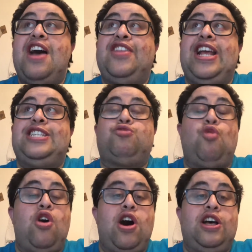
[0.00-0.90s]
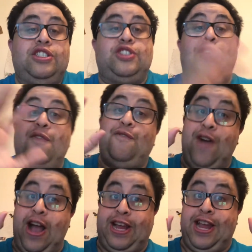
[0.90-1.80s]
This was
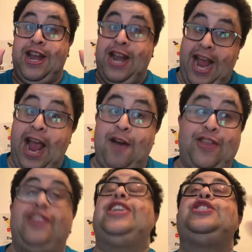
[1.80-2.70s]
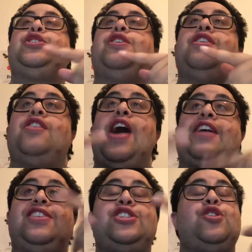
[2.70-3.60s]
fucking out there. This should
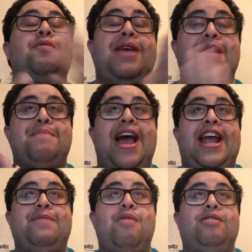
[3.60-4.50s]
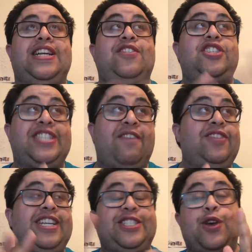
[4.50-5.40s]
have been made probably in the
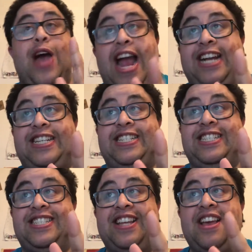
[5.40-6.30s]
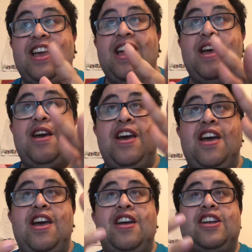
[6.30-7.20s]
70s or 80s
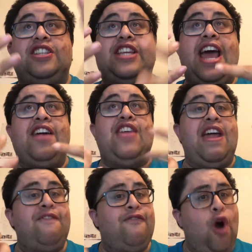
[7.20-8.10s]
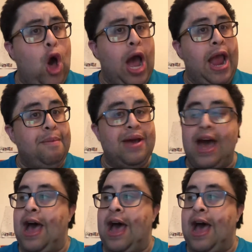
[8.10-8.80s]
because it had that vibe.